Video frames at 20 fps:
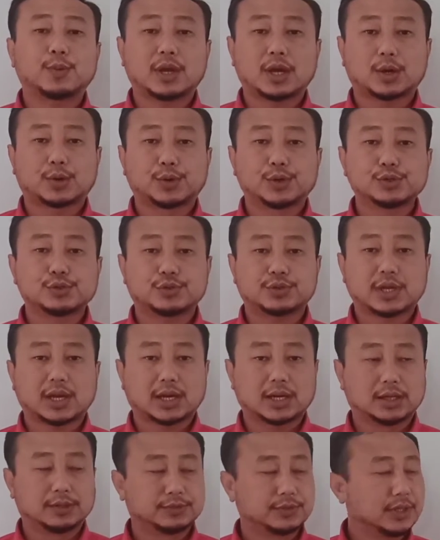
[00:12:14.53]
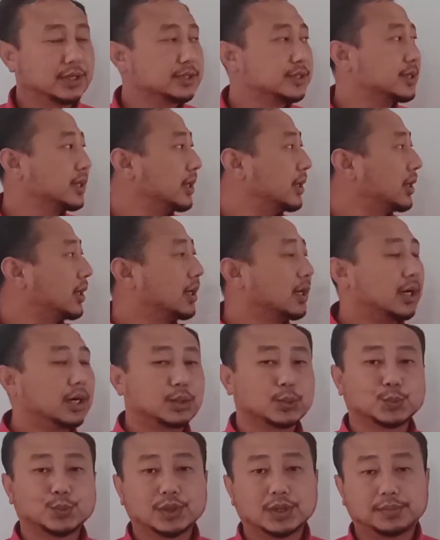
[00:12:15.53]
are going to take out is the
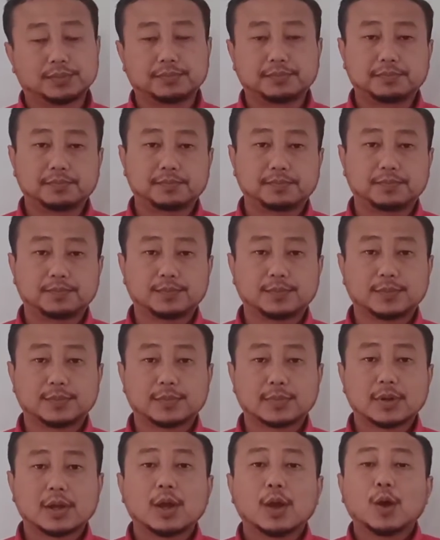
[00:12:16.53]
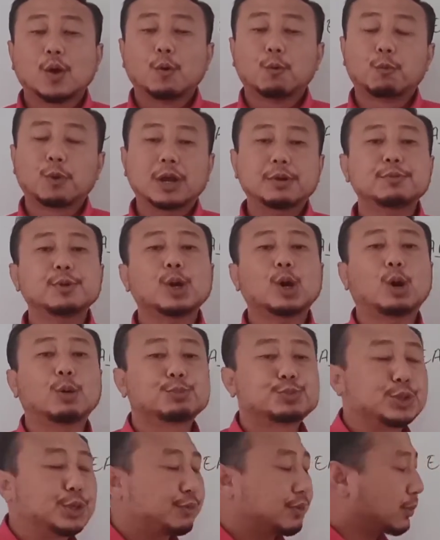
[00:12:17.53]
earthworm. When we
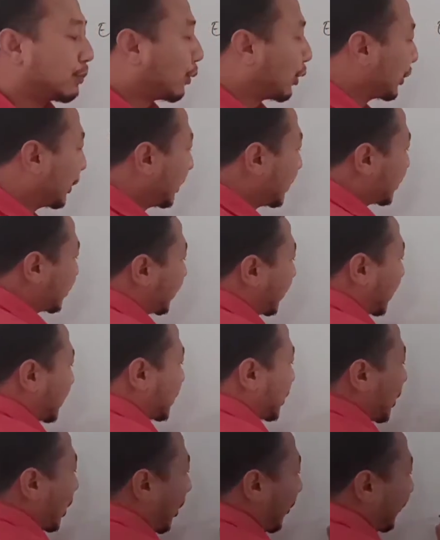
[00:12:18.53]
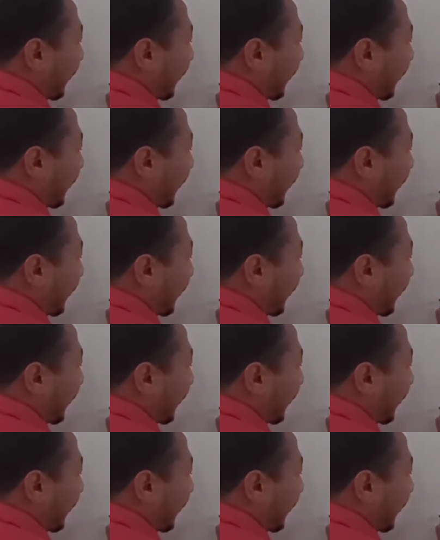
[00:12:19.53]
observe the body structure of